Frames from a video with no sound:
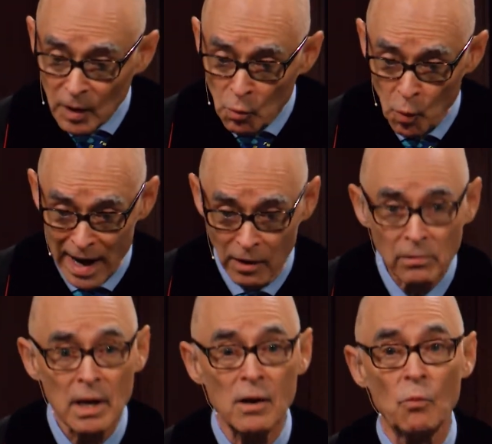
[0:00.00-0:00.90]
Well,
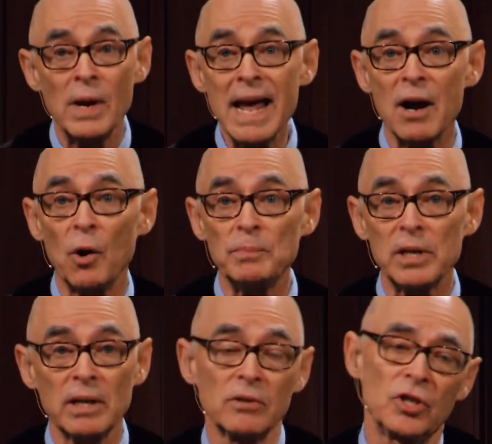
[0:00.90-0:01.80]
we helped.
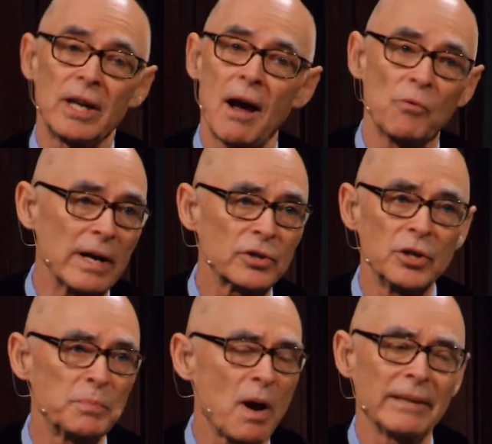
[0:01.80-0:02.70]
She got well. She was
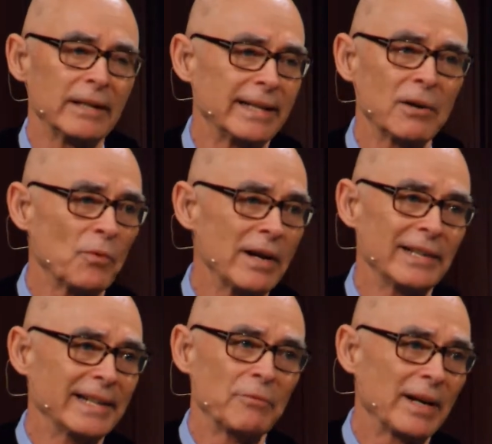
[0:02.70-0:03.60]
probably going to get well
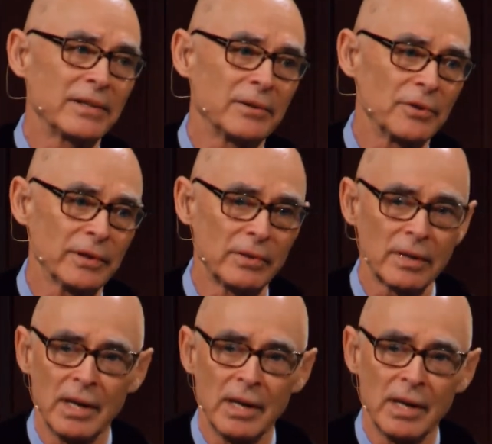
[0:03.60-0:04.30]
anyway, is the truth.